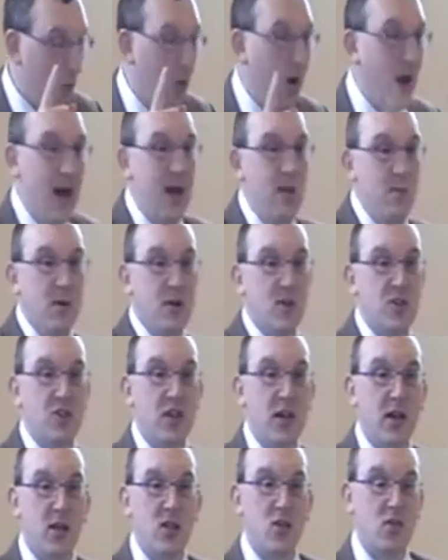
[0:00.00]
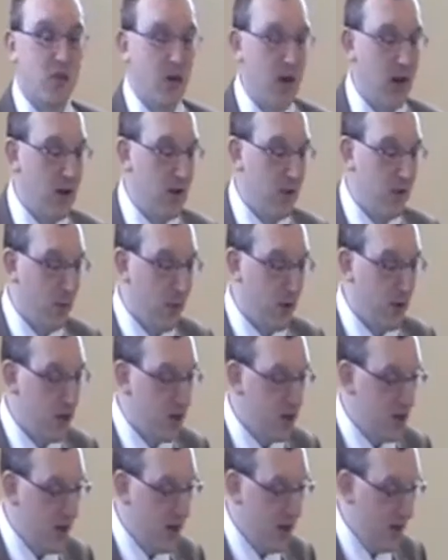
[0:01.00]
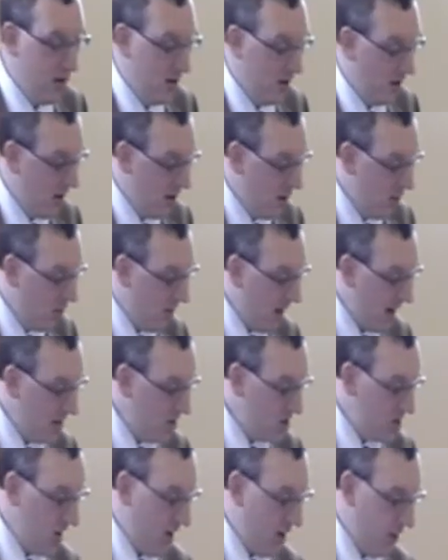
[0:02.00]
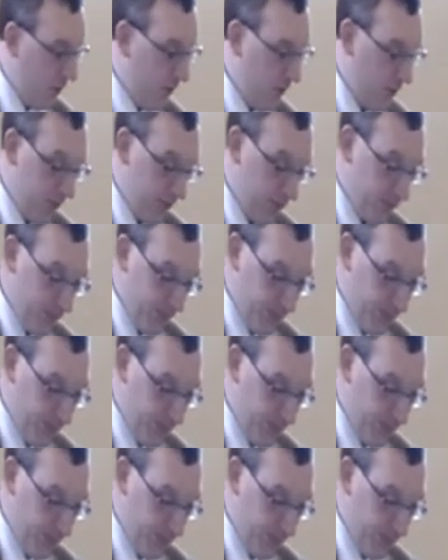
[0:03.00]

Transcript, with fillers: well, I must satisfy for sin myself.